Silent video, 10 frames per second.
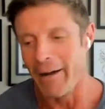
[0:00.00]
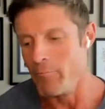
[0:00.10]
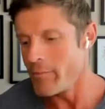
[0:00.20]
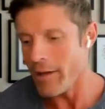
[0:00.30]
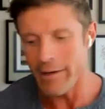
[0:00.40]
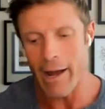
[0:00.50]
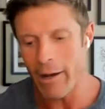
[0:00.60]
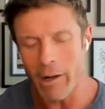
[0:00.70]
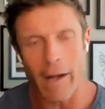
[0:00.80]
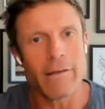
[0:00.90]
and
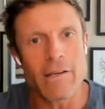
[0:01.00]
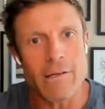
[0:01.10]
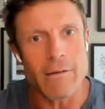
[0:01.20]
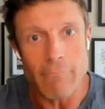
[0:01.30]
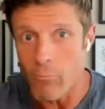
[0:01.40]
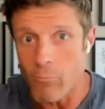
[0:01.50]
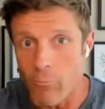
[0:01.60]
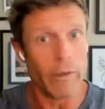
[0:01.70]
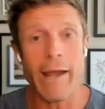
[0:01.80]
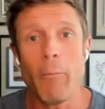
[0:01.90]
now I just
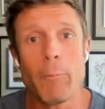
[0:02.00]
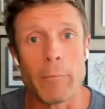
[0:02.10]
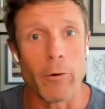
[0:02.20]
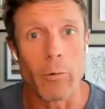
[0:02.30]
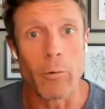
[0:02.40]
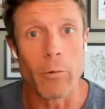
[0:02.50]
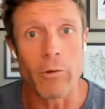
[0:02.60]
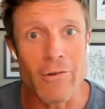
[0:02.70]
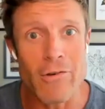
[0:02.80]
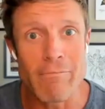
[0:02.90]
really help people with
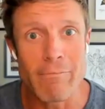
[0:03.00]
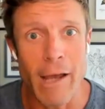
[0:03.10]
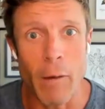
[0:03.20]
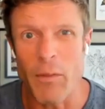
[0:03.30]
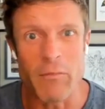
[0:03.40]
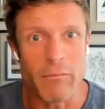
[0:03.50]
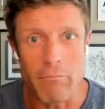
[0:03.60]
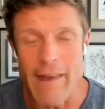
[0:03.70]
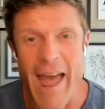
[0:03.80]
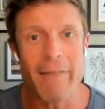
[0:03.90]
change, help
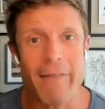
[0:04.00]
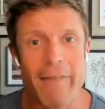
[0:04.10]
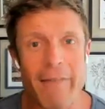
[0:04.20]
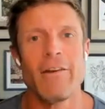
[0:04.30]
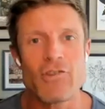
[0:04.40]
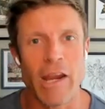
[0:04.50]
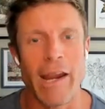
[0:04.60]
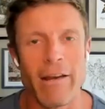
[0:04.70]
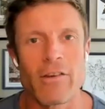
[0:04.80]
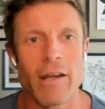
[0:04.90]
them navigate
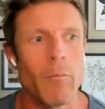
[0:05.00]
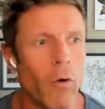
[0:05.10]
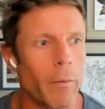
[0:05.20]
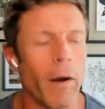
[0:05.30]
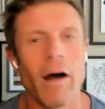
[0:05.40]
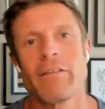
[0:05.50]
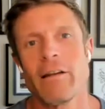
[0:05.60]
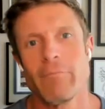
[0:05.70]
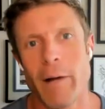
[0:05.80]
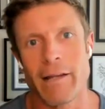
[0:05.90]
change in a more
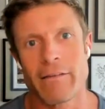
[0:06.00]
positive